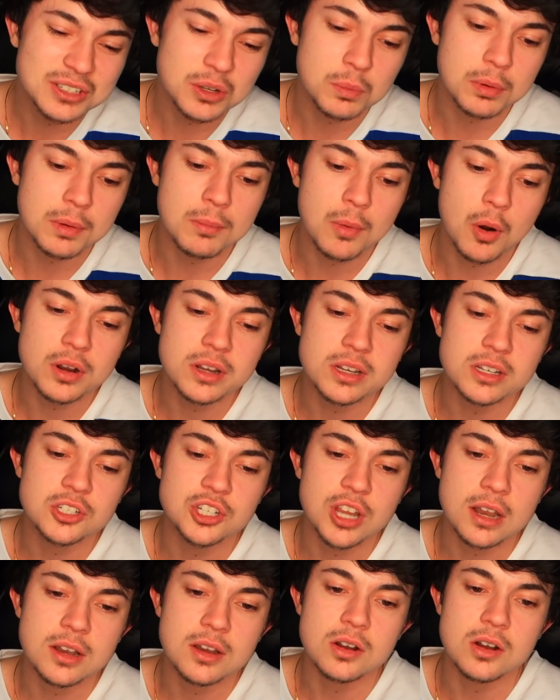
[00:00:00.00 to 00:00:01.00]
So promoting
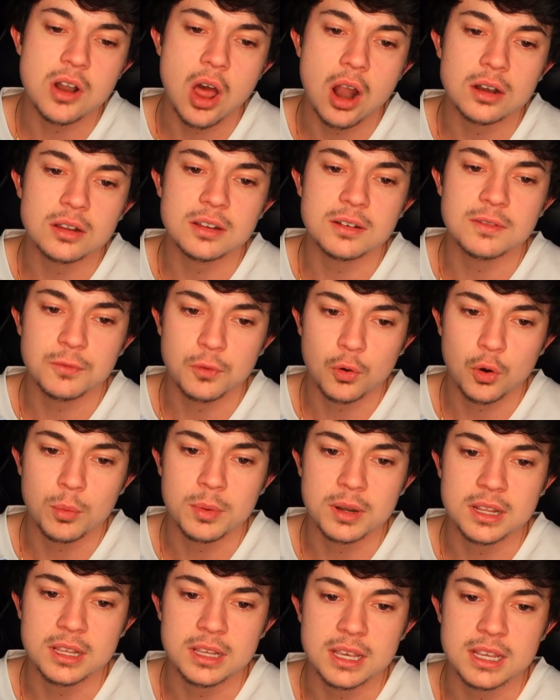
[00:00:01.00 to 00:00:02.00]
gender
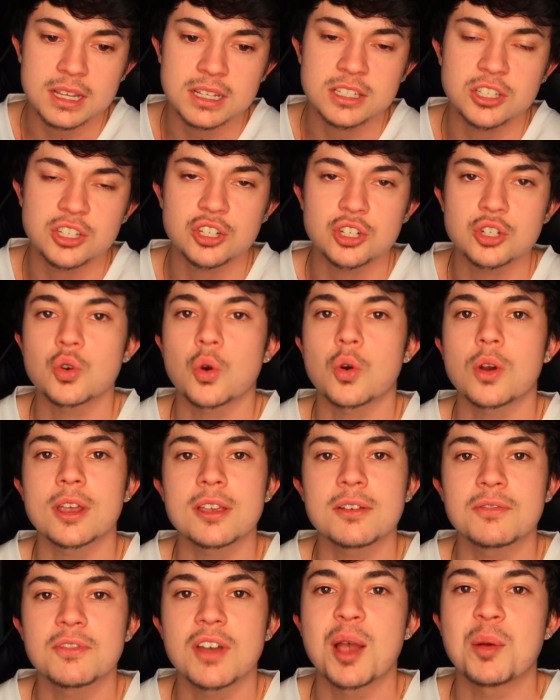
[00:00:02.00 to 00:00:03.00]
nonconformity is
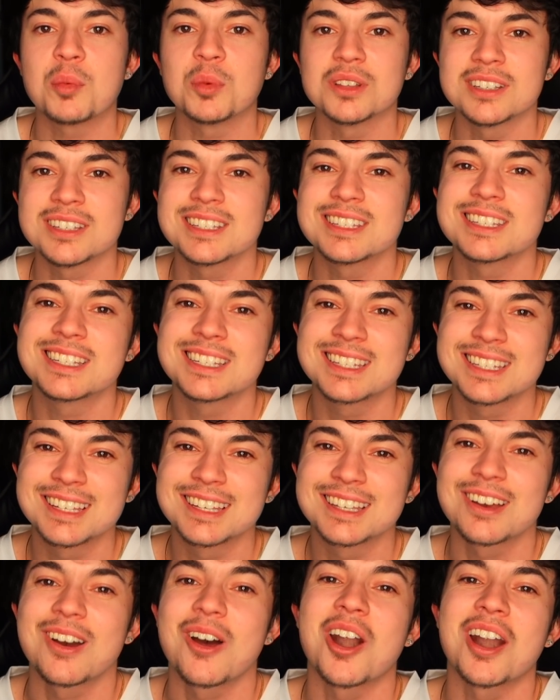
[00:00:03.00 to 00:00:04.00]
destroying families.
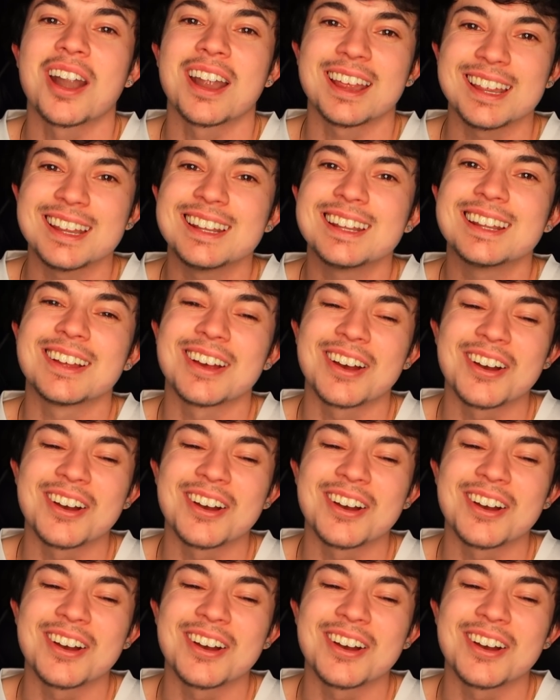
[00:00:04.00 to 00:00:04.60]
All right.